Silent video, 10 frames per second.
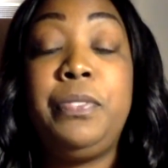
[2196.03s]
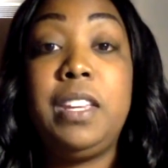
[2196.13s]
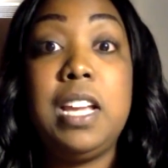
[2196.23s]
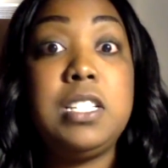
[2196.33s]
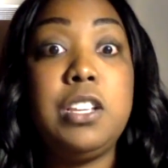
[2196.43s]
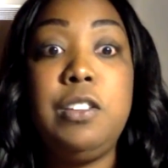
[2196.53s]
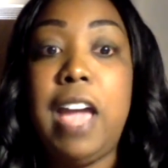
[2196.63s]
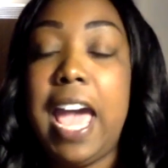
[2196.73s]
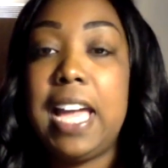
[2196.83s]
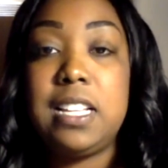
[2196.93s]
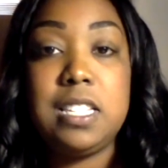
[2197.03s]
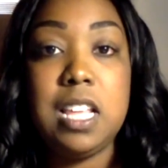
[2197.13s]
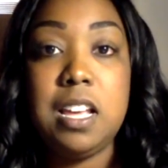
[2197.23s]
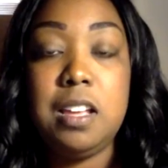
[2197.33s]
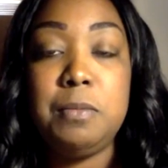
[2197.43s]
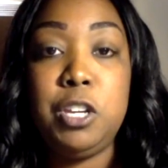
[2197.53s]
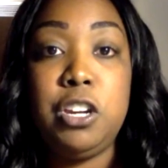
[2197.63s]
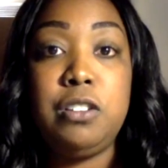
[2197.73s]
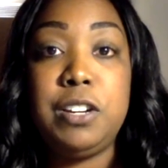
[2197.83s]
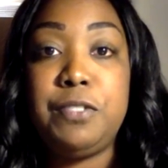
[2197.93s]
And so you ask them,
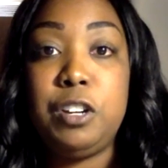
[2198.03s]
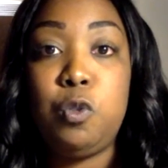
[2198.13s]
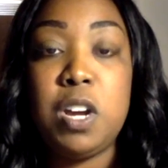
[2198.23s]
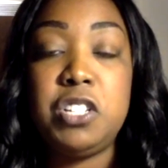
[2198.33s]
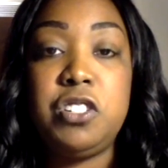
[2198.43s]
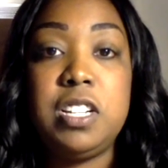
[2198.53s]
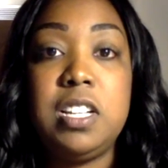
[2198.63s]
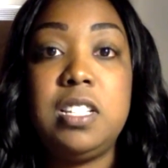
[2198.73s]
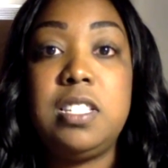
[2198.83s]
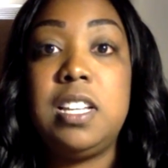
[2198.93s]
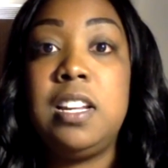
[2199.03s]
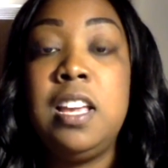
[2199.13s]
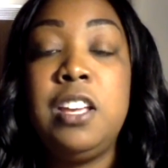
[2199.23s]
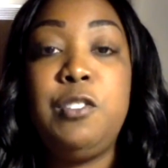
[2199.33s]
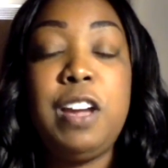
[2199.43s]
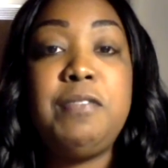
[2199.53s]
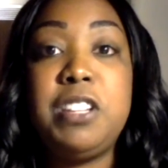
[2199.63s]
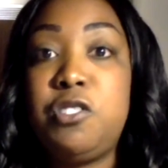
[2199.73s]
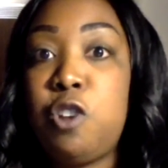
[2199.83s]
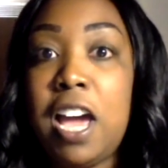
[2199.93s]
different questions, and you have
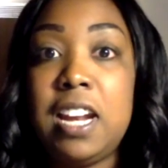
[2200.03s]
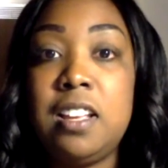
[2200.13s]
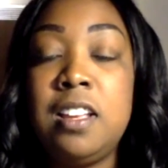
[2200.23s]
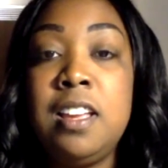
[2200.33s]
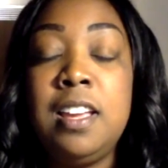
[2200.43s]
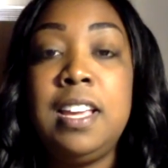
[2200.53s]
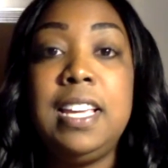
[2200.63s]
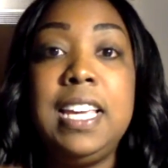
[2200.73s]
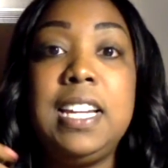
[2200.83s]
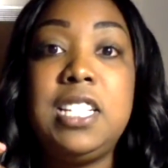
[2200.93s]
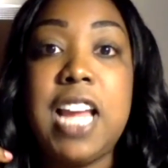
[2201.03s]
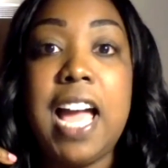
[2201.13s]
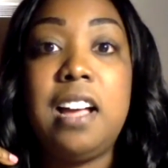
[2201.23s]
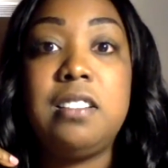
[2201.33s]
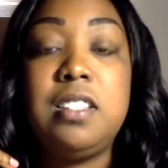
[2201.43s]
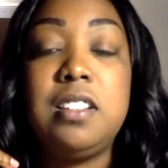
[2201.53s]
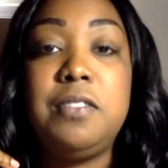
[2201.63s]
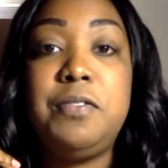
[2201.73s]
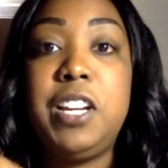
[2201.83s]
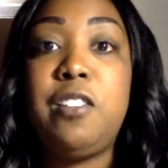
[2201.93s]
to try to get a child to
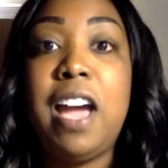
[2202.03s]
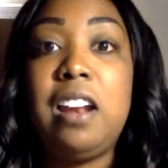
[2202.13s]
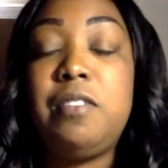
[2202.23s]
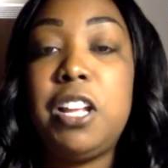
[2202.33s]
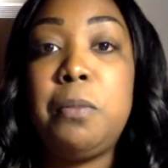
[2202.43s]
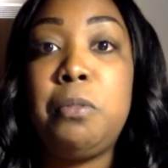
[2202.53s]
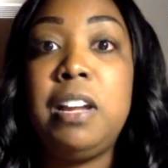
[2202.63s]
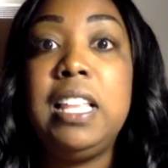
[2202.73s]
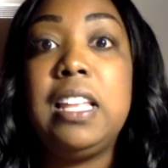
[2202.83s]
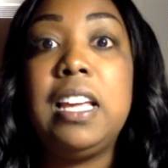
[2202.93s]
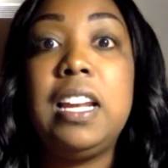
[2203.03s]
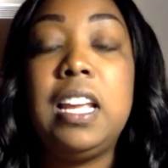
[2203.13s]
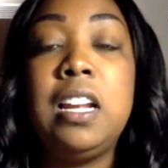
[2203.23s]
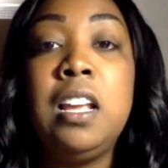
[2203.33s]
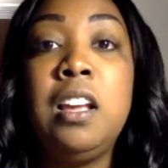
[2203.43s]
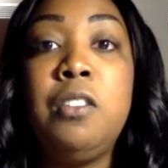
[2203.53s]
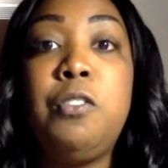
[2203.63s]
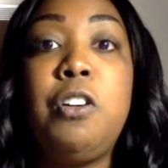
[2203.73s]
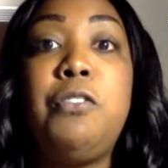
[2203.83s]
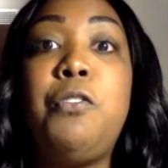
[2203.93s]
figure out if they're breathing. And
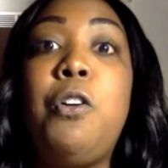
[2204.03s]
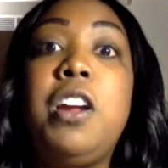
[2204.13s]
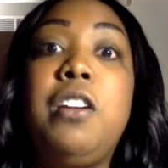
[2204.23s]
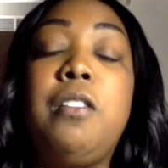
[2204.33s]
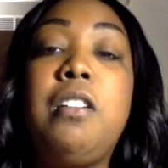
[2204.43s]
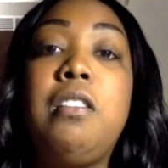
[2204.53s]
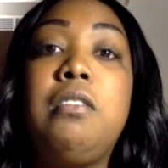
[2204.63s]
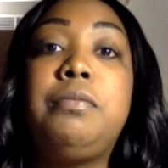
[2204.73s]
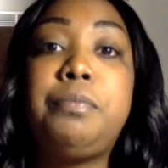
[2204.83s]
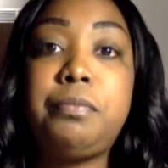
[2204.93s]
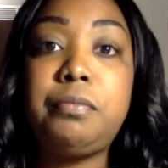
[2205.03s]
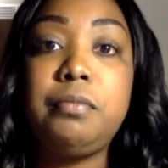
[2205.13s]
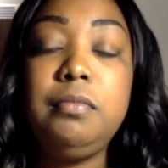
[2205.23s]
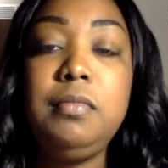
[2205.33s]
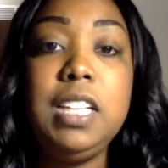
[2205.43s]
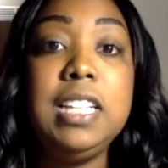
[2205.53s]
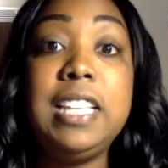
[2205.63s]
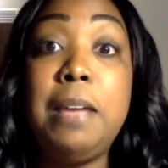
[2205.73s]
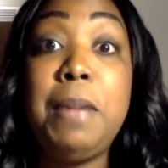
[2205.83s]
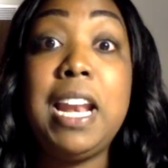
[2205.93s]
for a 4-year-old,
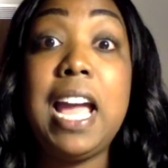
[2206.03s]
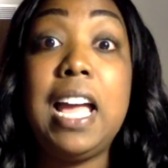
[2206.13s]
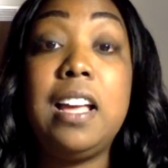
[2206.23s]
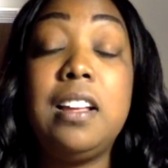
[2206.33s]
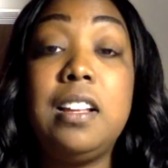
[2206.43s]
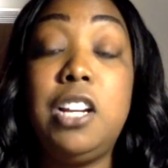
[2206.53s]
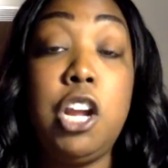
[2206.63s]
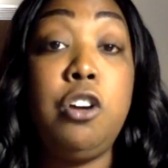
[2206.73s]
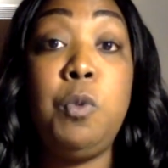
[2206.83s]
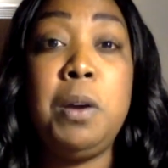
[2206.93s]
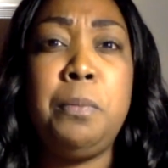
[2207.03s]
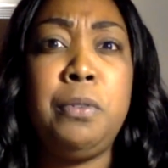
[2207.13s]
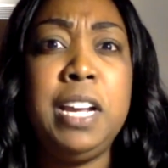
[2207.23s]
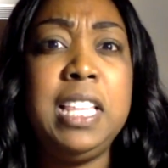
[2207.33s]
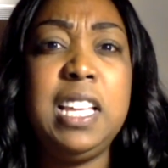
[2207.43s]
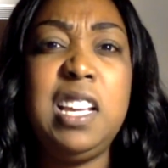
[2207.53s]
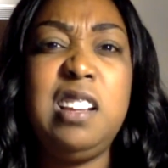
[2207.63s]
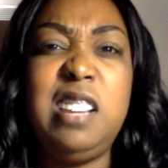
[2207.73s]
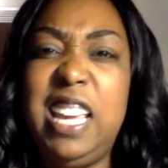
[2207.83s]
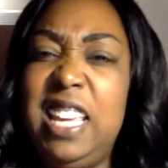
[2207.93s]
they may not know what
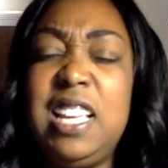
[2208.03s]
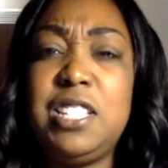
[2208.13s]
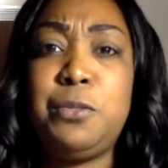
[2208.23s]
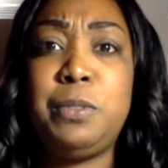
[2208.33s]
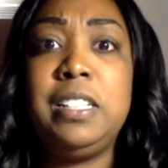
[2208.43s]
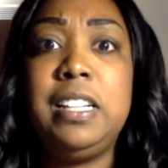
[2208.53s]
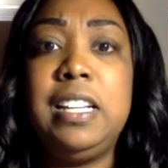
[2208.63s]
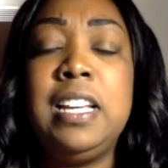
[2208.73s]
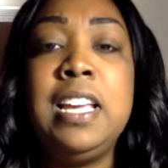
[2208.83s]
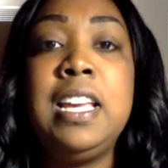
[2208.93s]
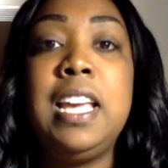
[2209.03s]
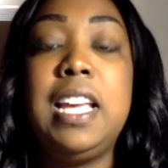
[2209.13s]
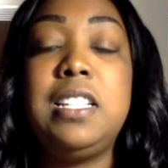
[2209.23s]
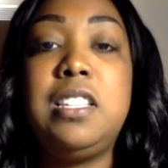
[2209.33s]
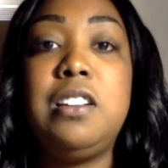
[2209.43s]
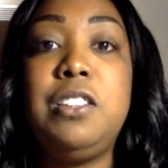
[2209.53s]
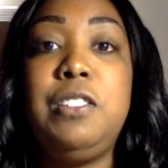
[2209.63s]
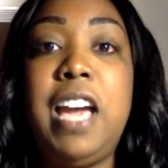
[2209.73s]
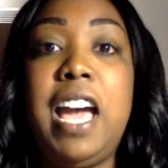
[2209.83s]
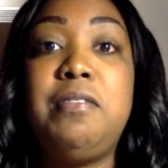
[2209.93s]
breathing is really. And so you
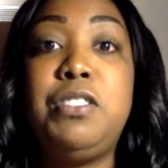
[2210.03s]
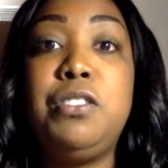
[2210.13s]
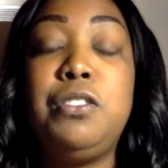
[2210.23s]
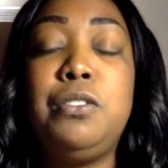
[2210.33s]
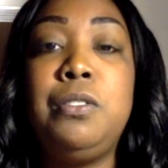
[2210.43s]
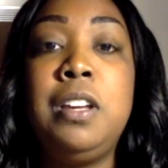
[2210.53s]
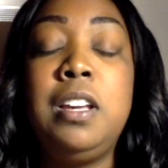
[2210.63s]
have to,